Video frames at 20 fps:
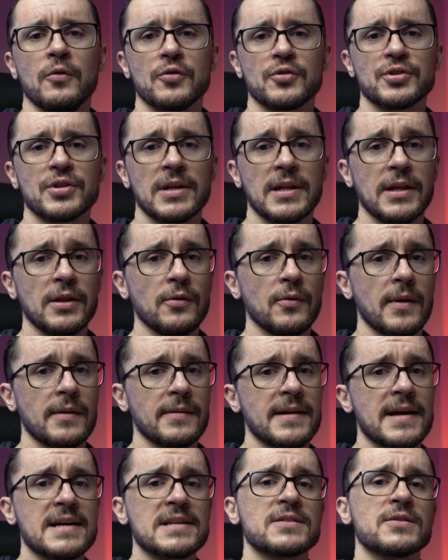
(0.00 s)
Usually you are
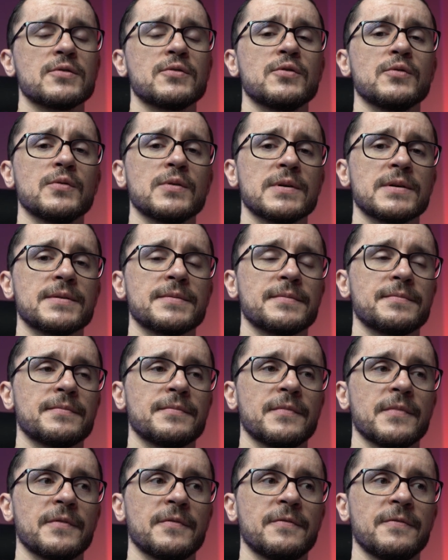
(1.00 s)
asked to do a
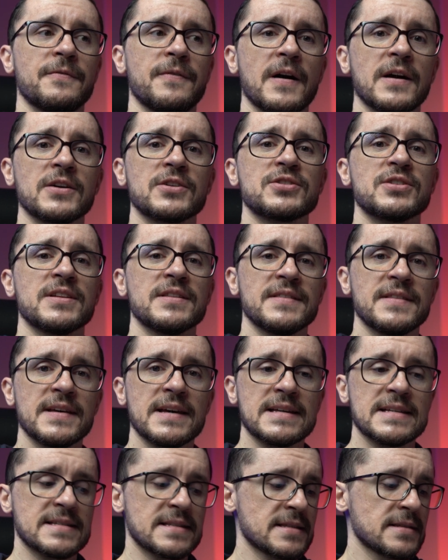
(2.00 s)
function
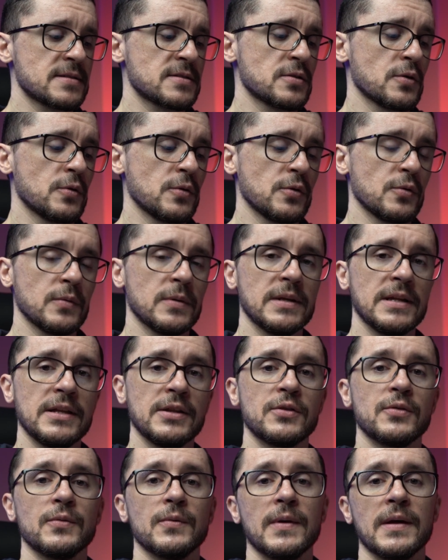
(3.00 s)
test, so you will
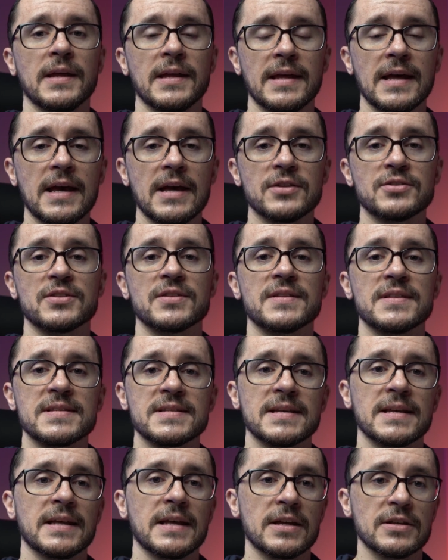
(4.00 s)
need to engage and
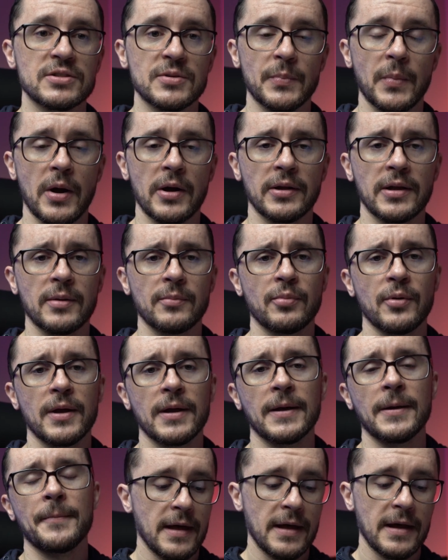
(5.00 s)
disengage the parking
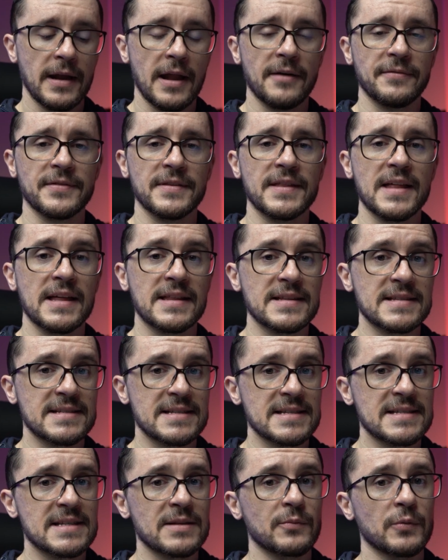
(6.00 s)
brake, and after that the
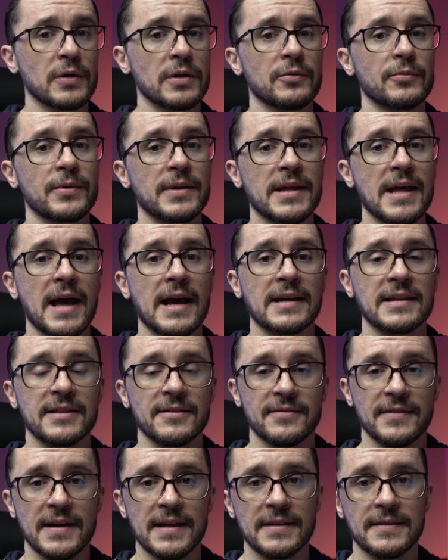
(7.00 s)
system will
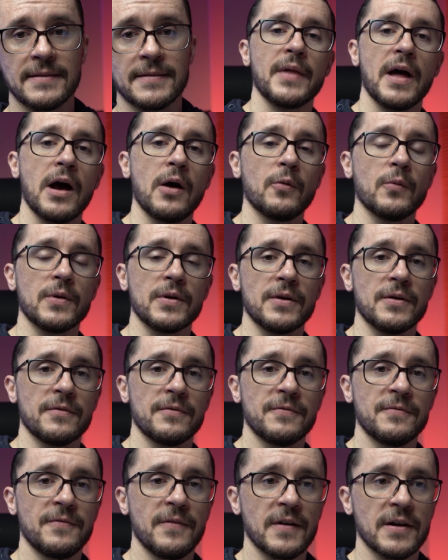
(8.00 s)
reactivate our
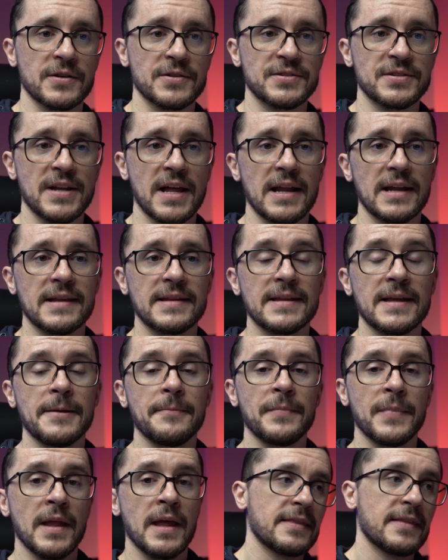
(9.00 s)
functionality.